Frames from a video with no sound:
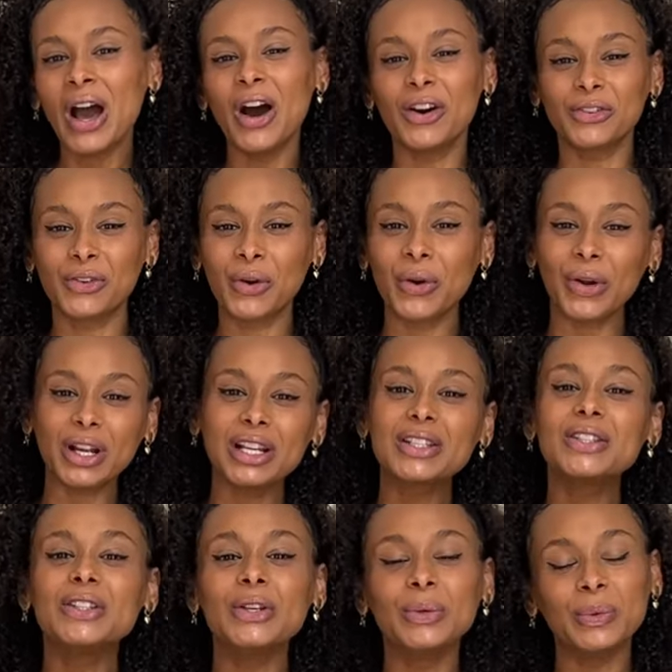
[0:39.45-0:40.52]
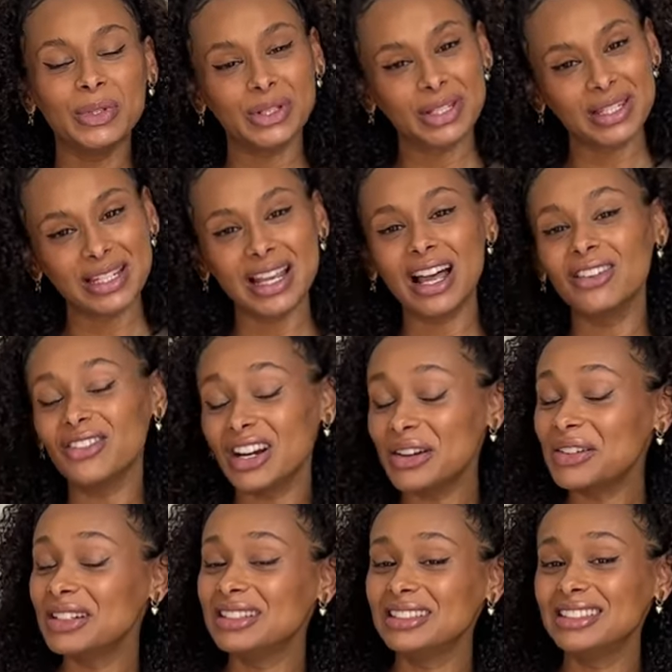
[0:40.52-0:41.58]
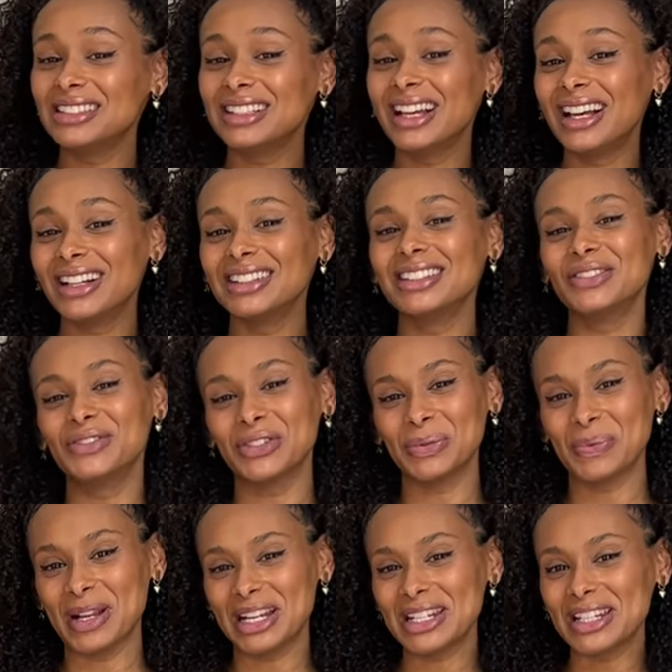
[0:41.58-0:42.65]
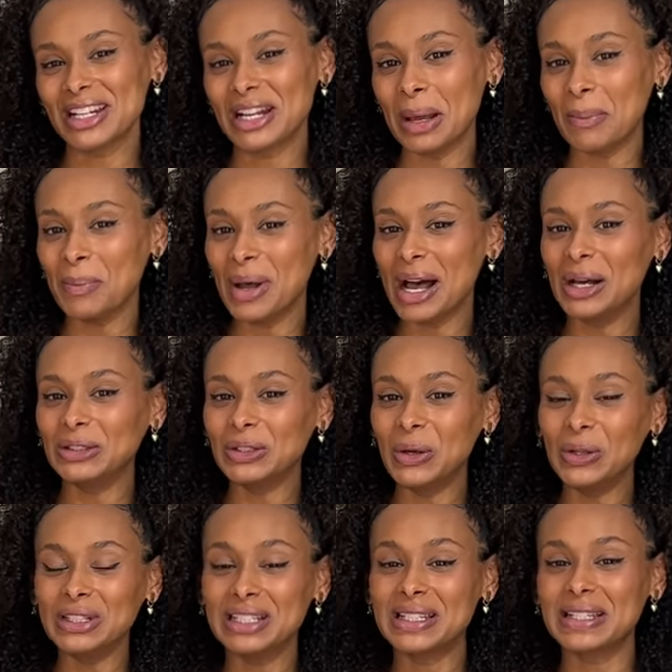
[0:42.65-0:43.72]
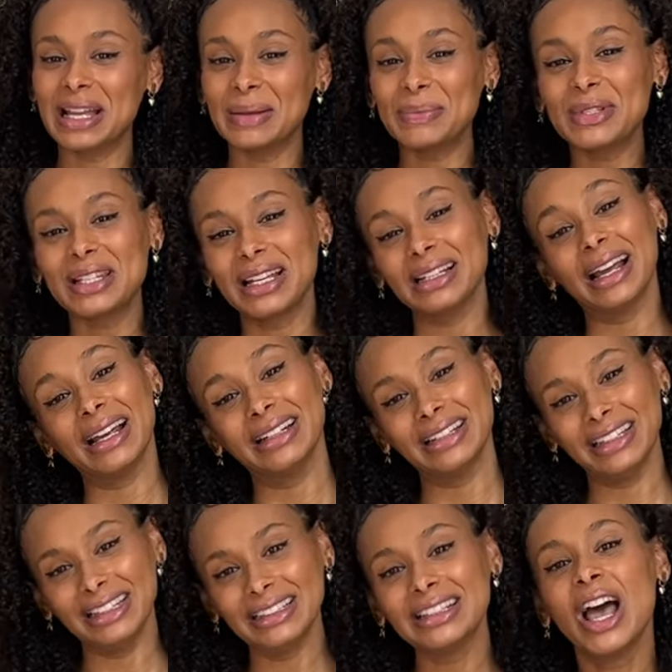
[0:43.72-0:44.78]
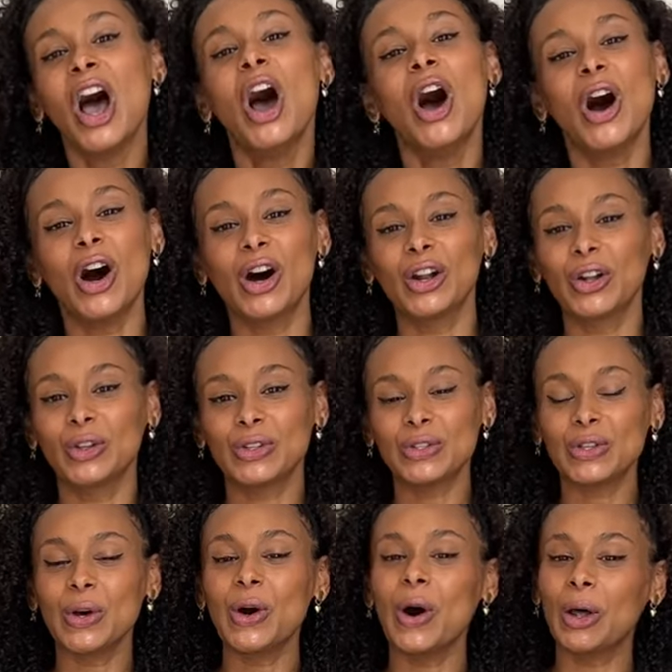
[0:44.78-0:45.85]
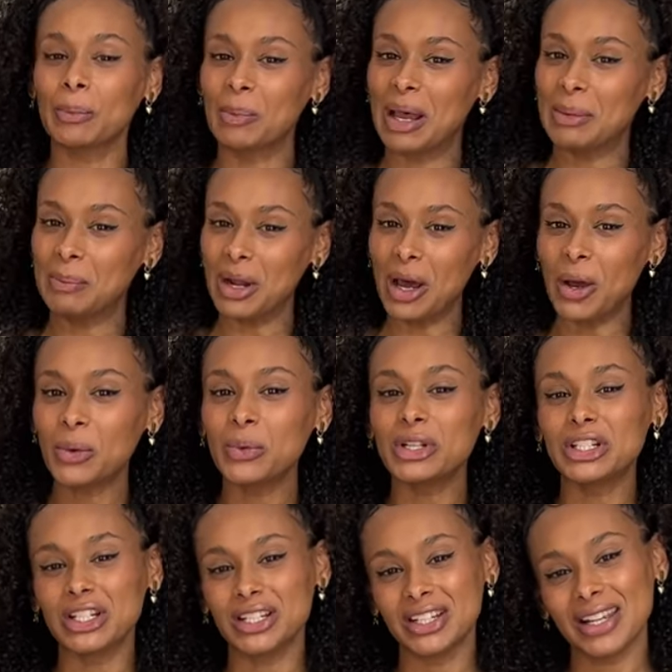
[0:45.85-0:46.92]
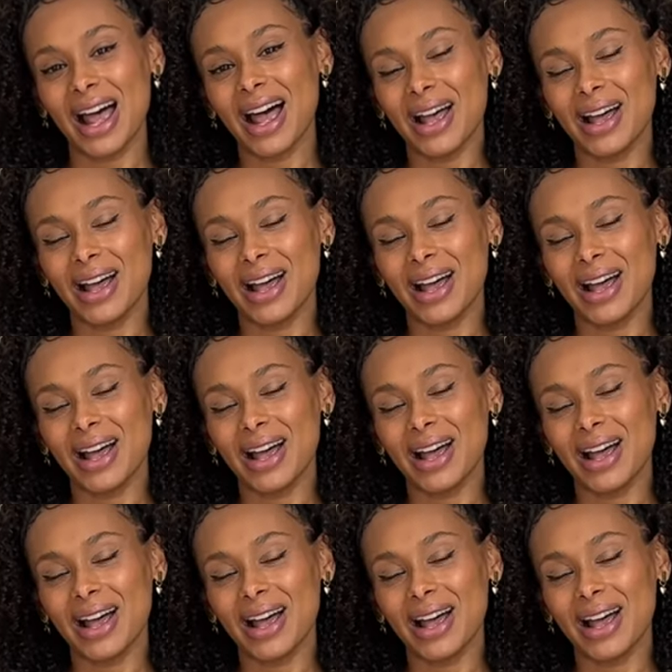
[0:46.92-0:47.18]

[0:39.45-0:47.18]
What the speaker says: Of course, you will see a very detailed information about all the steps that I did also on my blog, which is